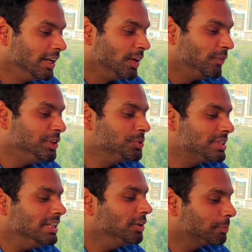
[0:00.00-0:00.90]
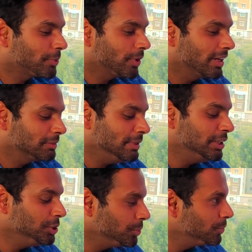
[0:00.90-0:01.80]
when you see your product
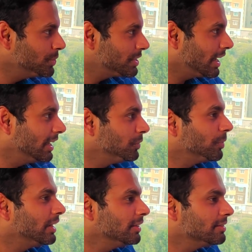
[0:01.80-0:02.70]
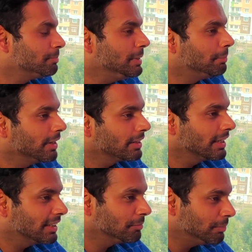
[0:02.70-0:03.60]
being used and when people are
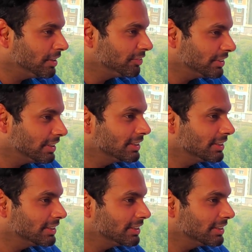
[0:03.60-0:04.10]
getting benefited,